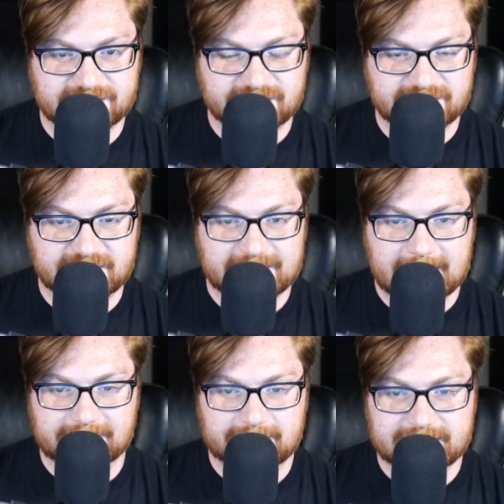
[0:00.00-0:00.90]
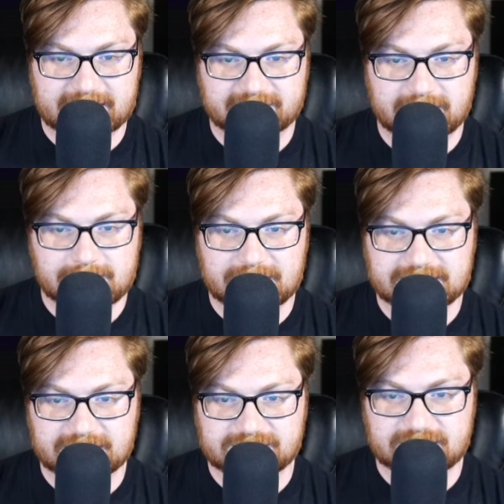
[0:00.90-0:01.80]
It says it's going to happen in the background. It
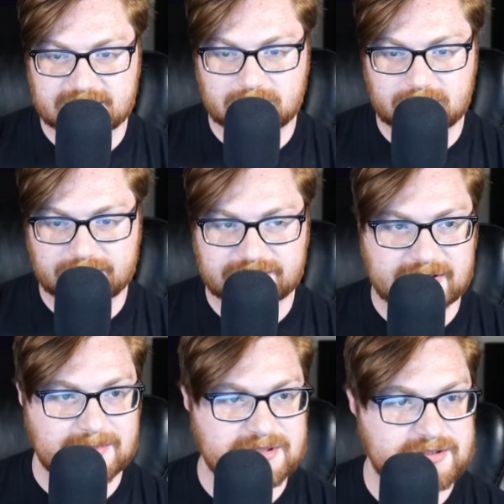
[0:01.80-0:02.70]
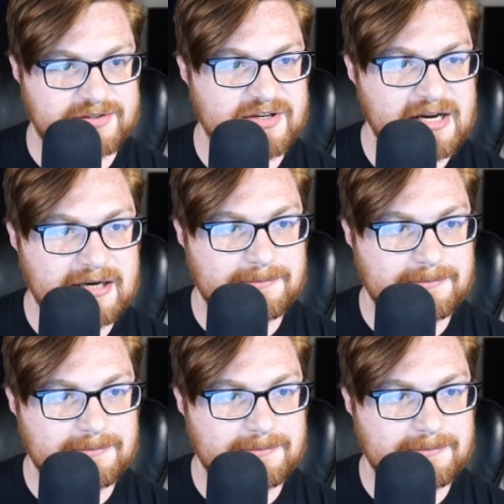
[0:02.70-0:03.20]
might not take whatever time it needs,